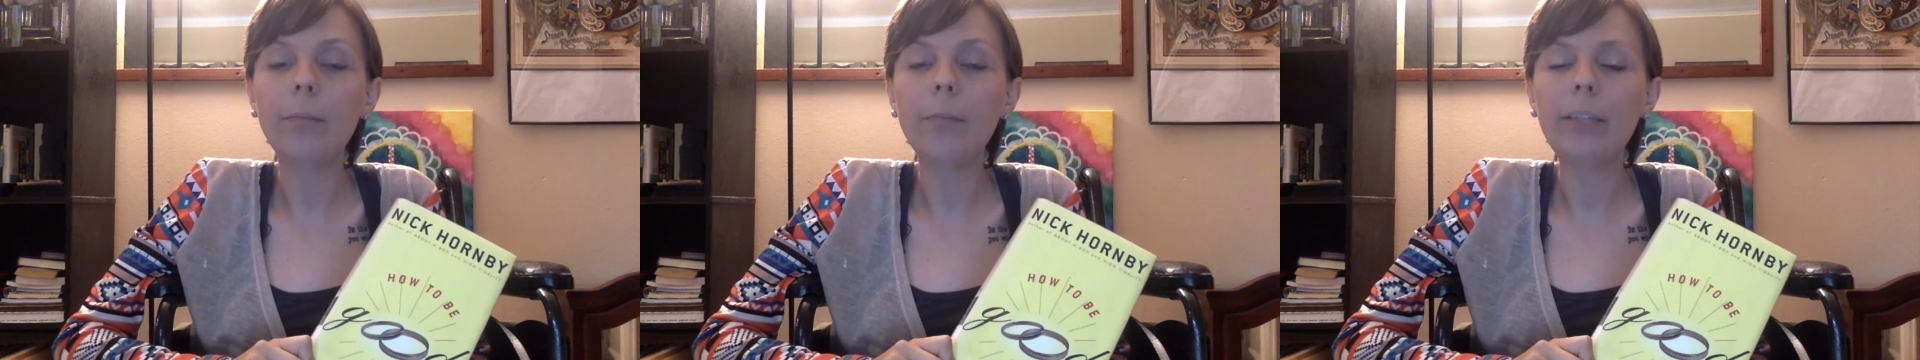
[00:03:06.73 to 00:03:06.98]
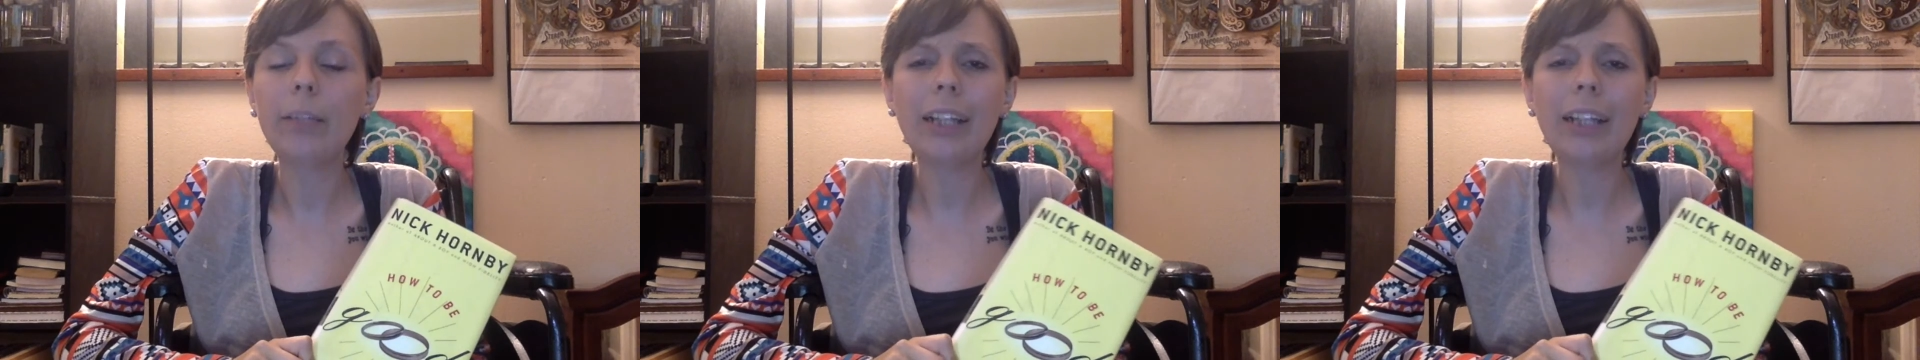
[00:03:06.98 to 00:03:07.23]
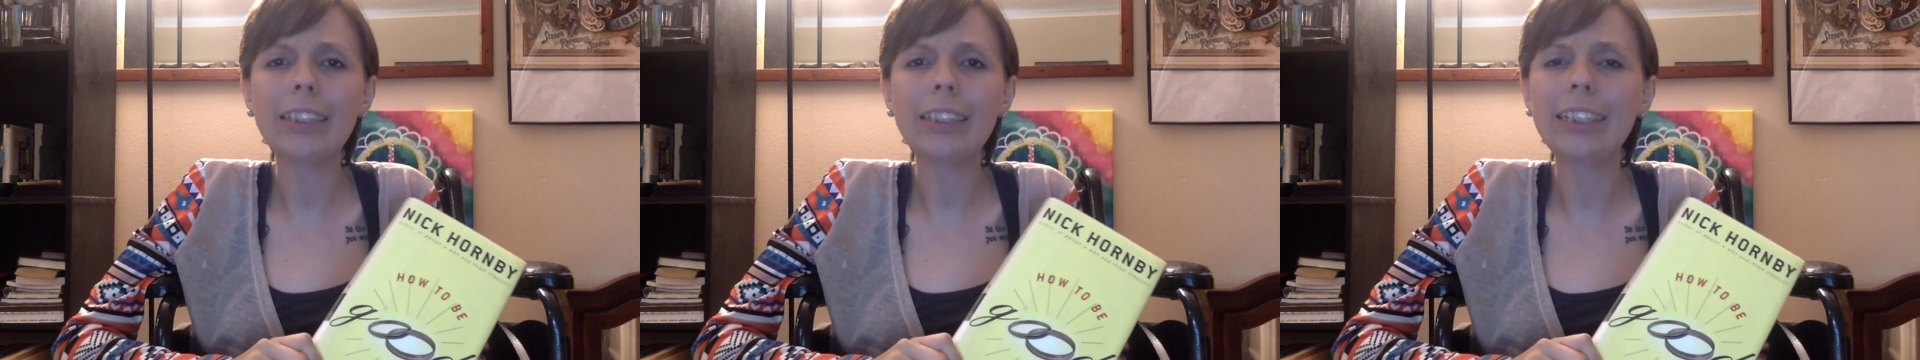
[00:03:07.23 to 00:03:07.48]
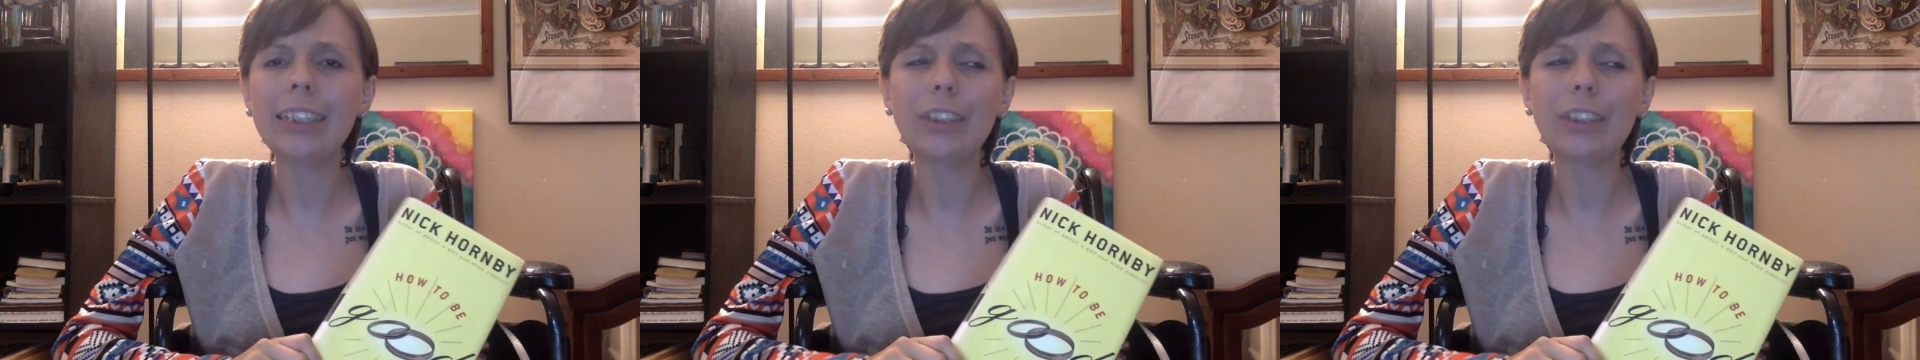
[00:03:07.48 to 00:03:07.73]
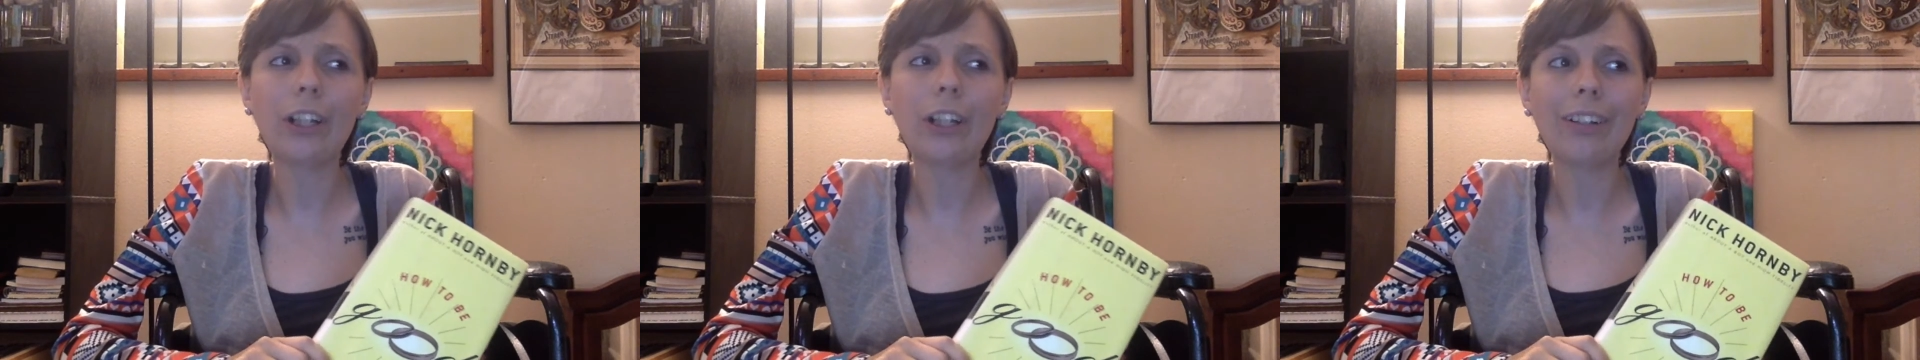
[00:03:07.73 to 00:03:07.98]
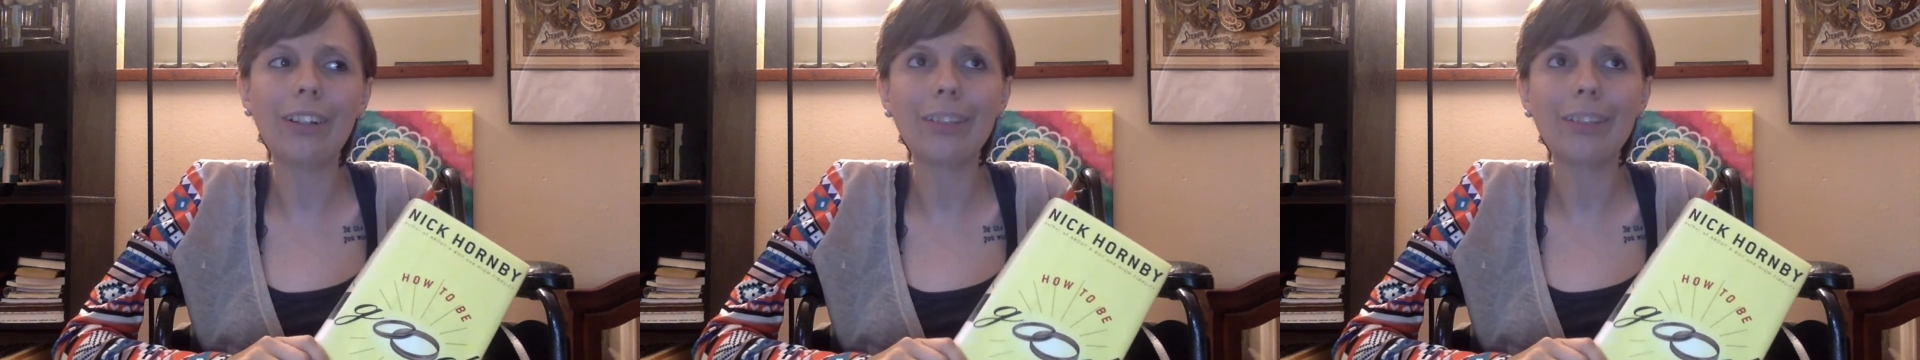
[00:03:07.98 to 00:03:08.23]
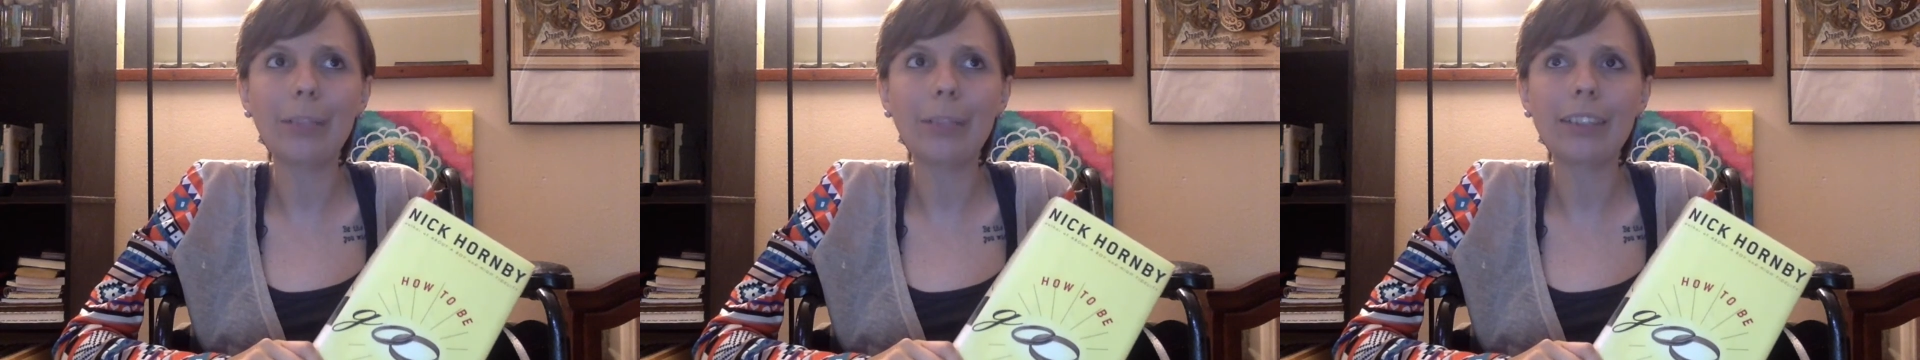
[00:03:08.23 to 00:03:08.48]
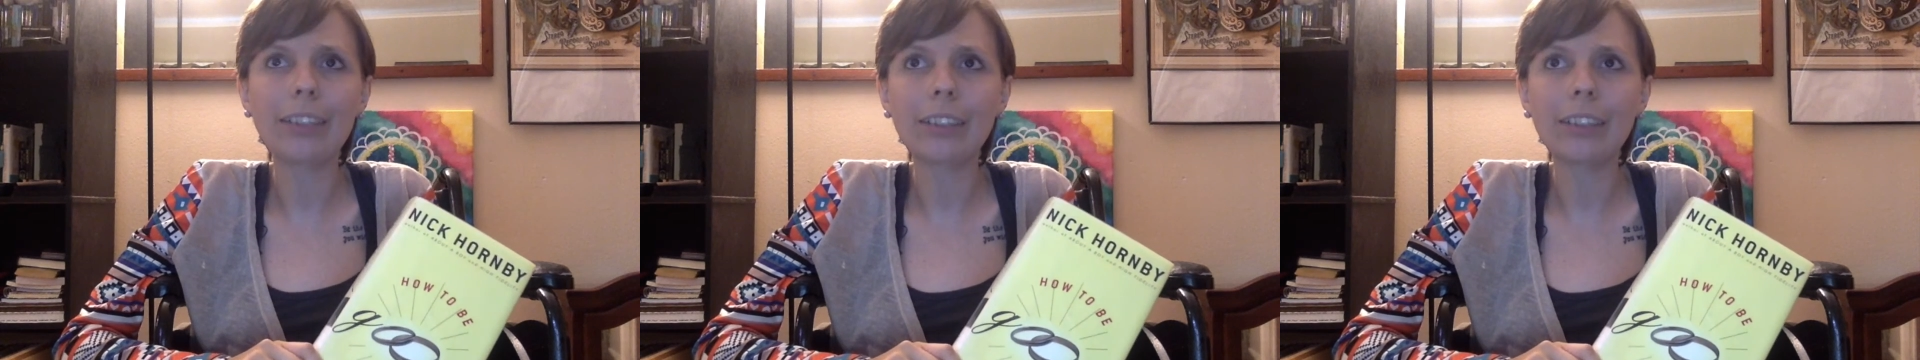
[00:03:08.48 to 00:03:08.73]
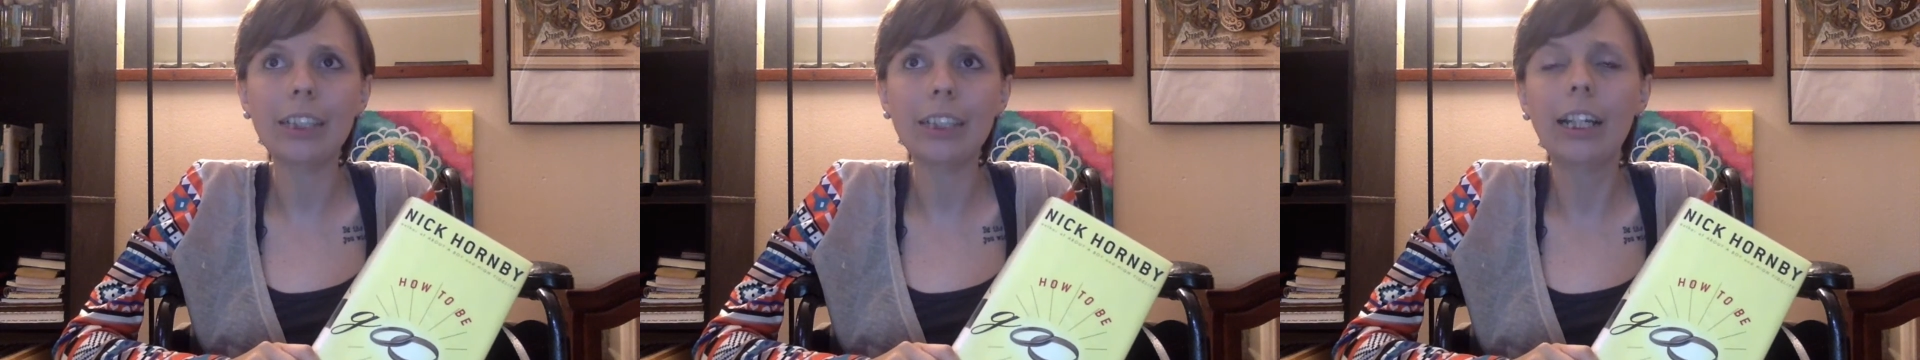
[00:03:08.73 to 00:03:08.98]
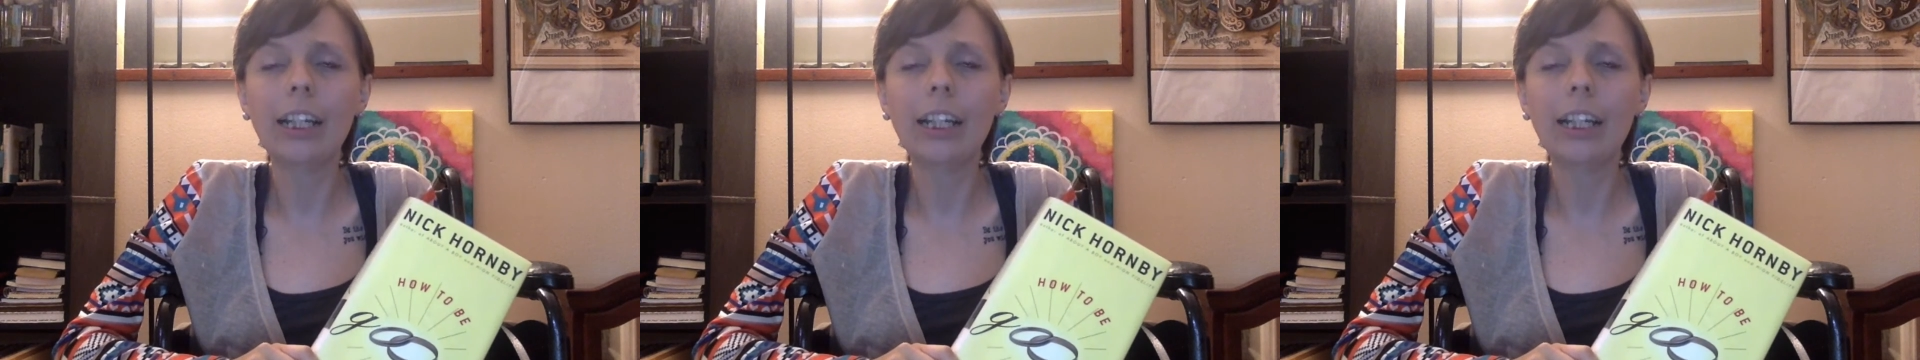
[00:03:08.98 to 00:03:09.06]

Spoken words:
he's a jerk, basically.